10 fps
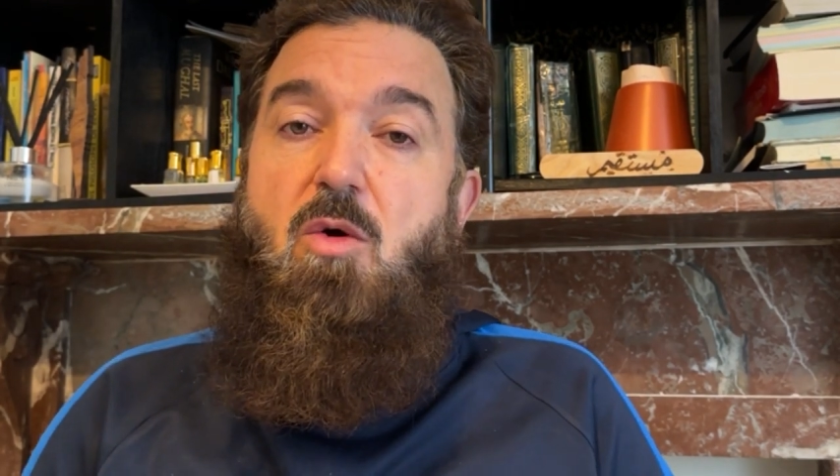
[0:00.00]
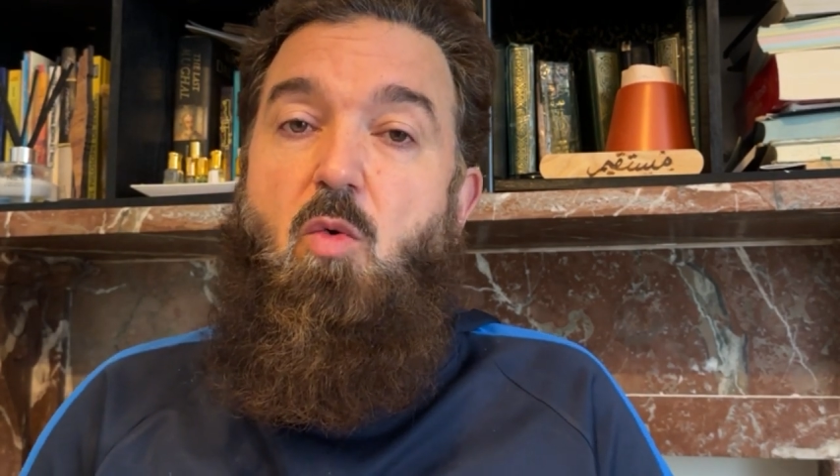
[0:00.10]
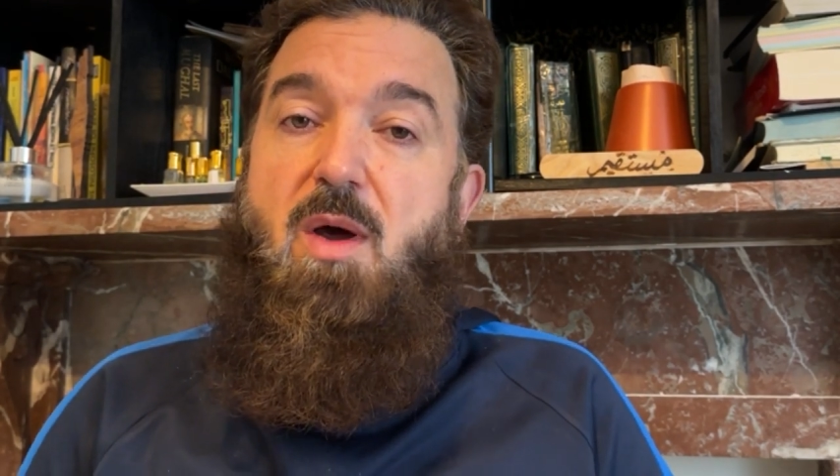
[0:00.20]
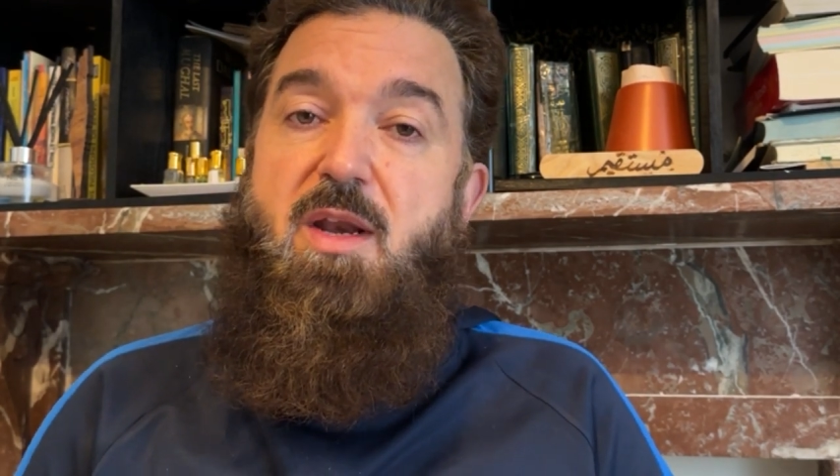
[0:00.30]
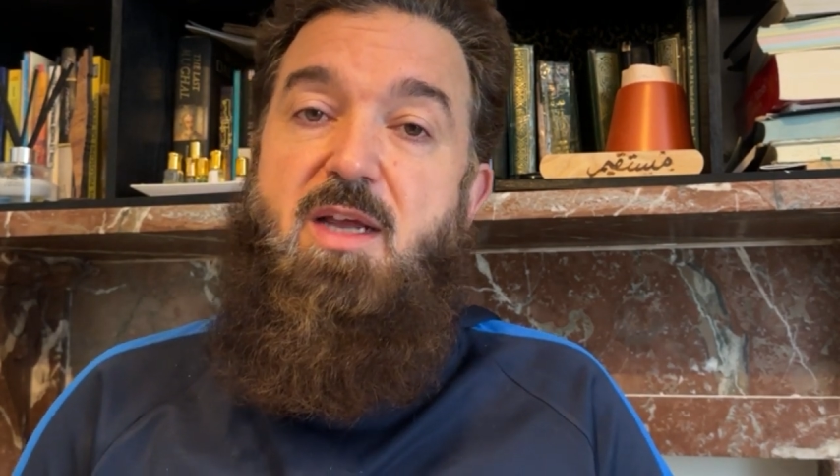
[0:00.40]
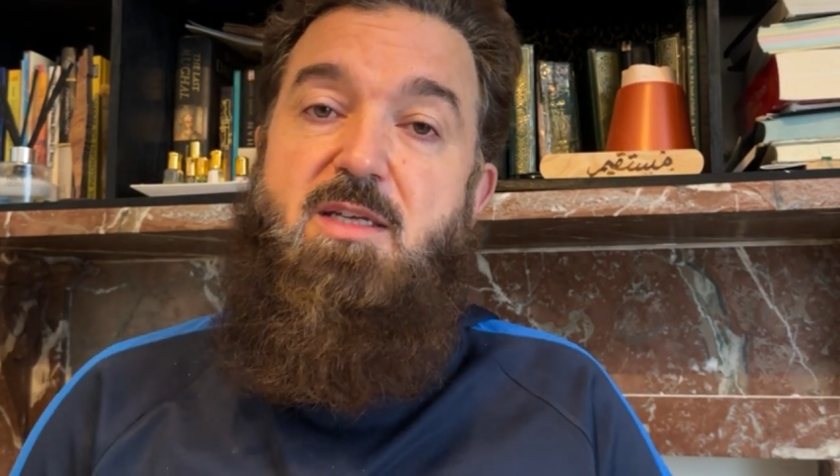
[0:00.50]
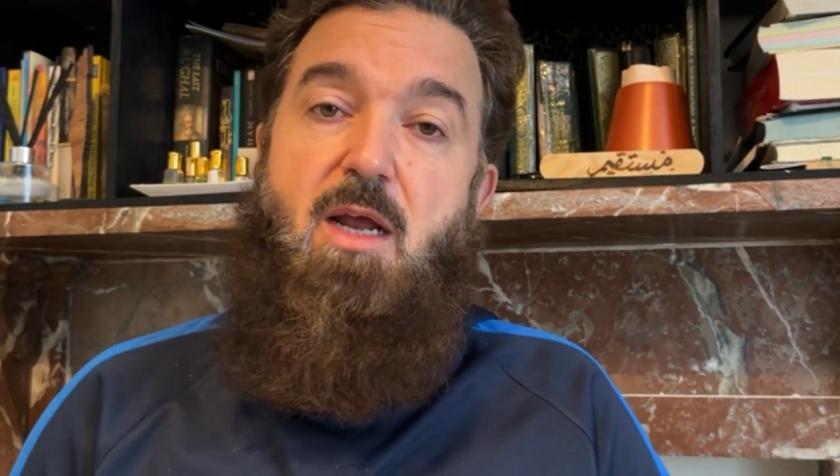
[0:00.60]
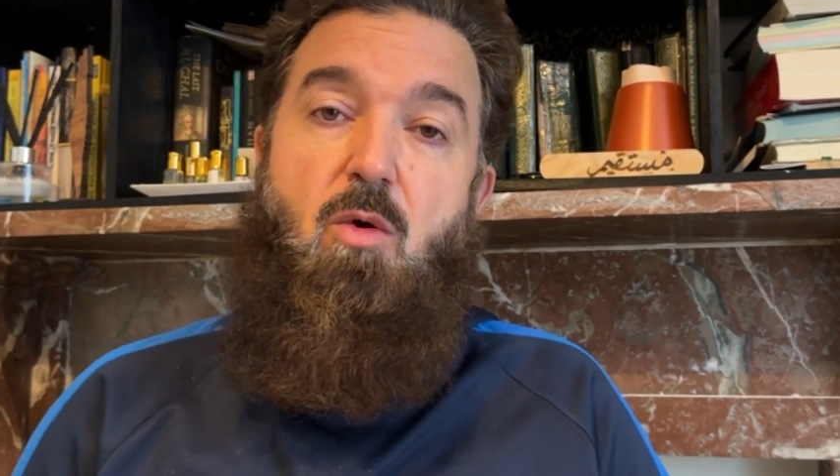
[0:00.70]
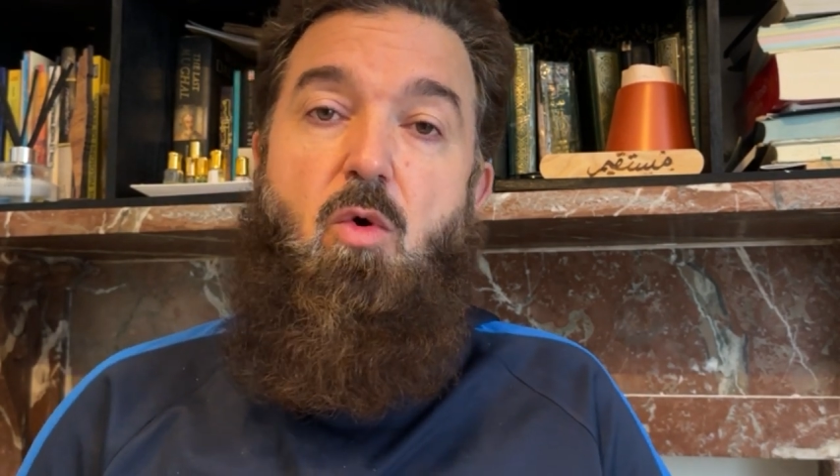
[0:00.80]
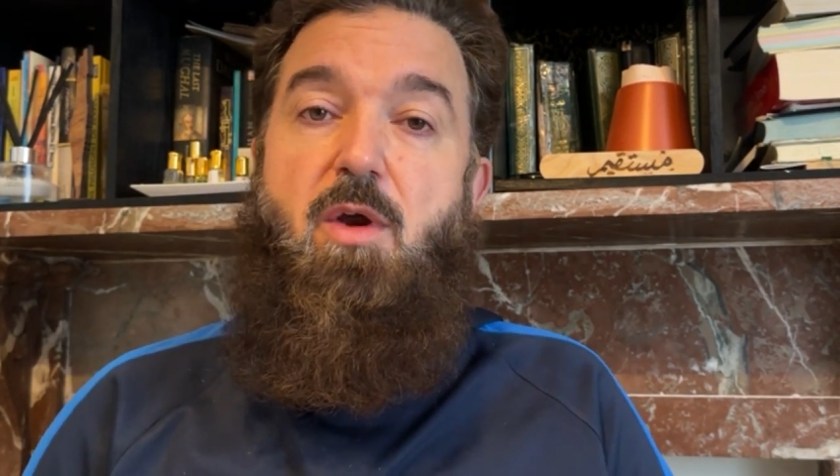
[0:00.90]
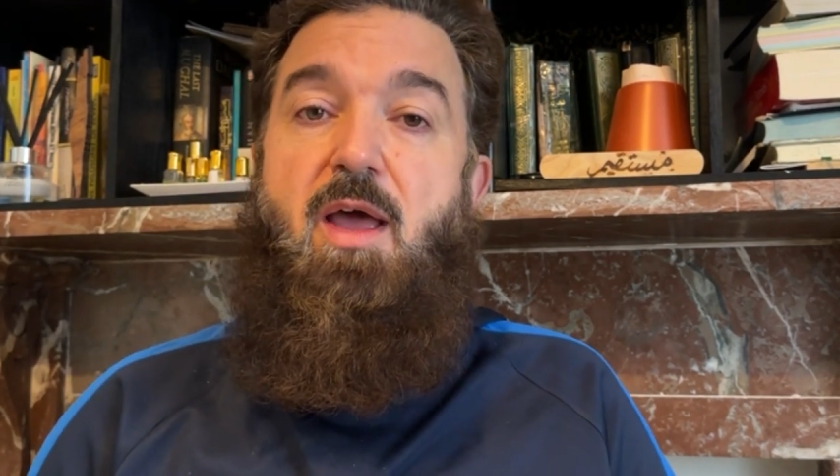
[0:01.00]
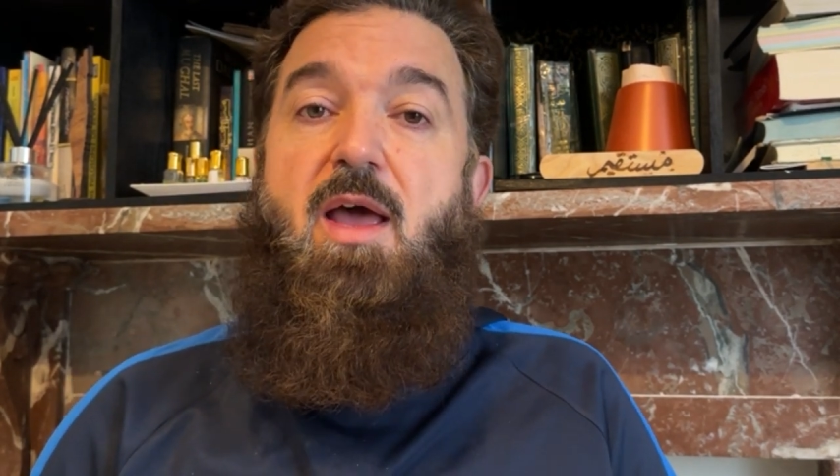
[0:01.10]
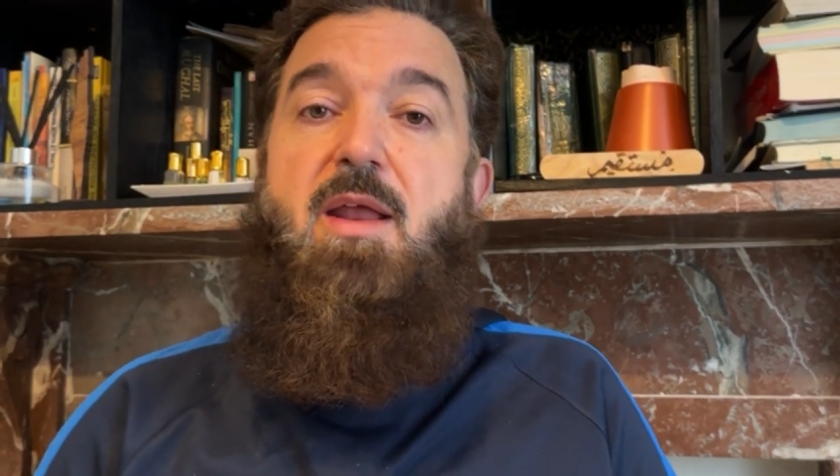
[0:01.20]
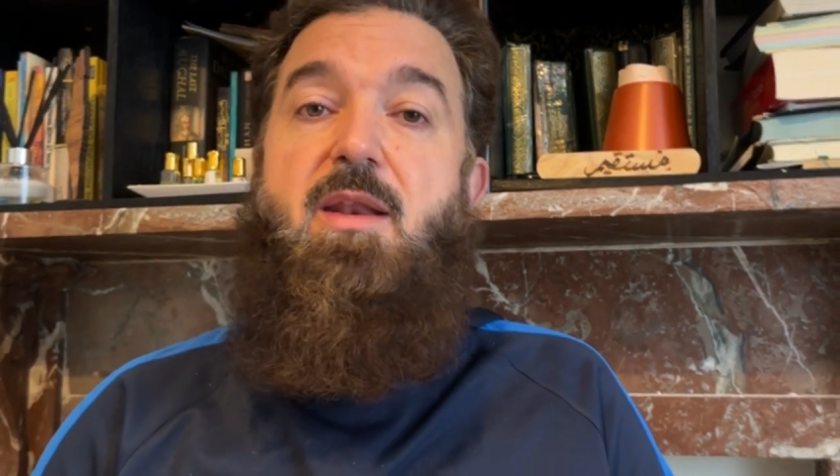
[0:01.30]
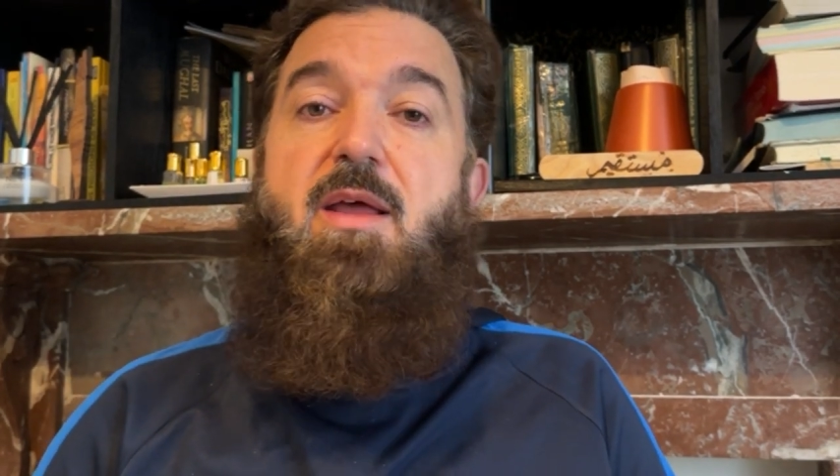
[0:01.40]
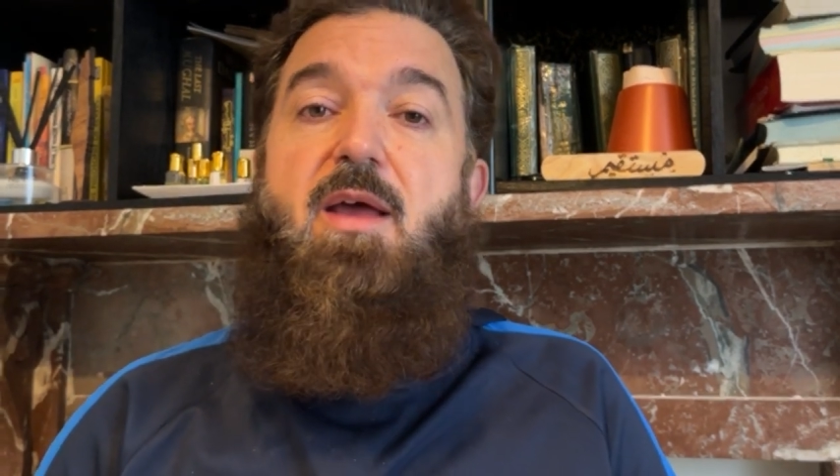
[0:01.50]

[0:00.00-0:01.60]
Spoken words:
One is Al-Quran